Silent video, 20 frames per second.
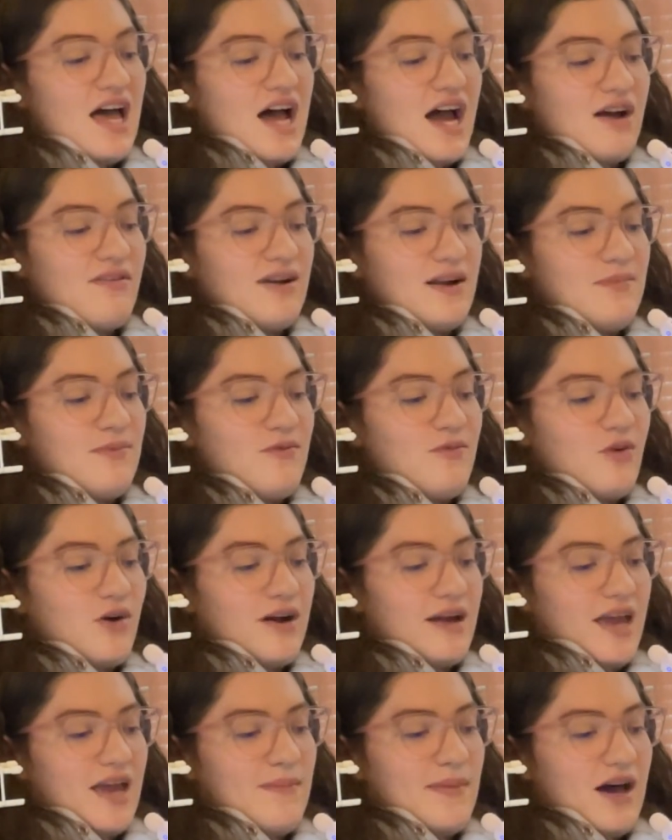I read it before
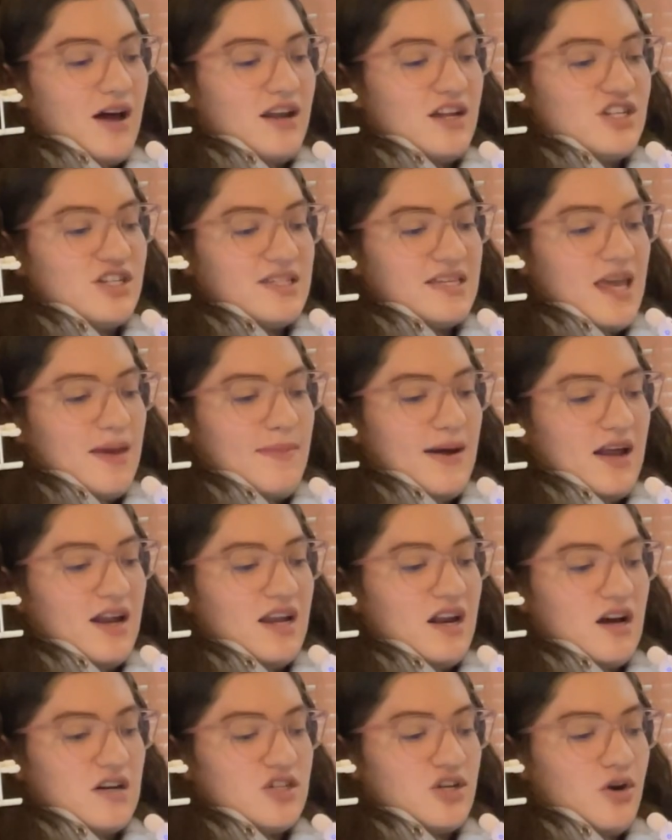it came out. It just came out
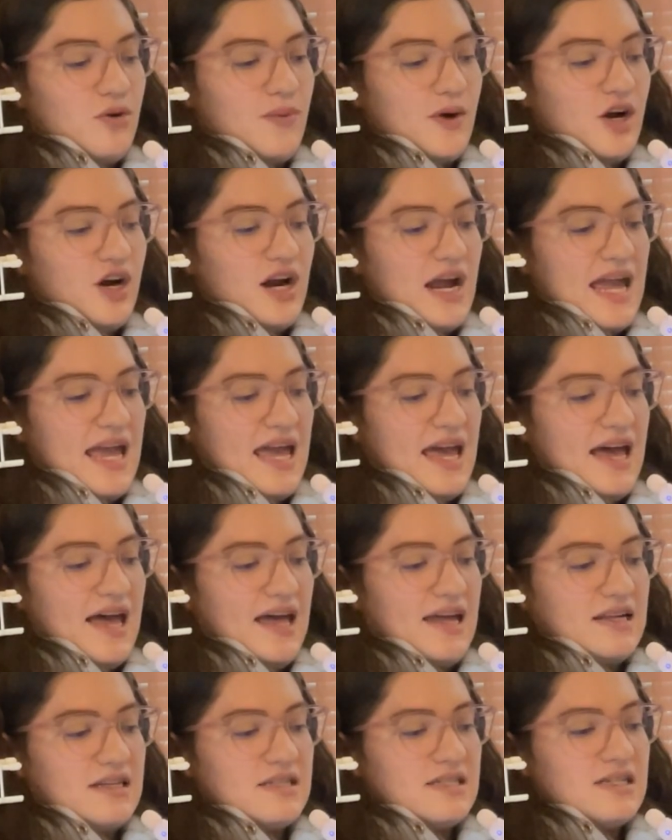in October
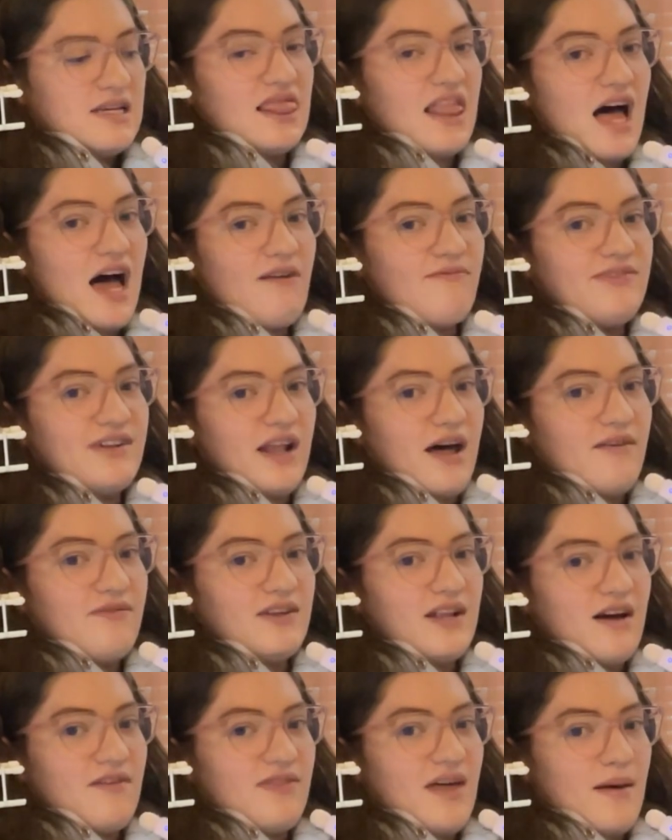and loved
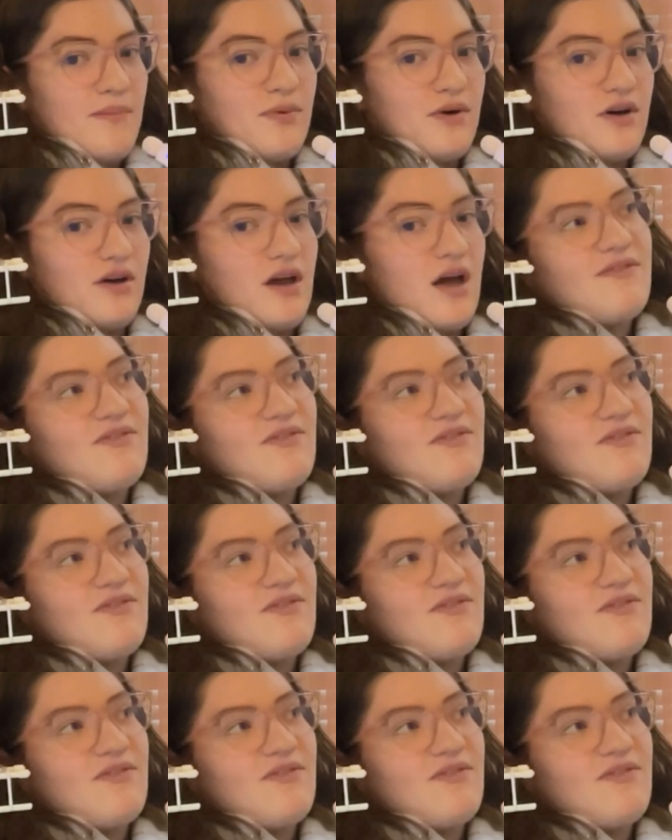that book.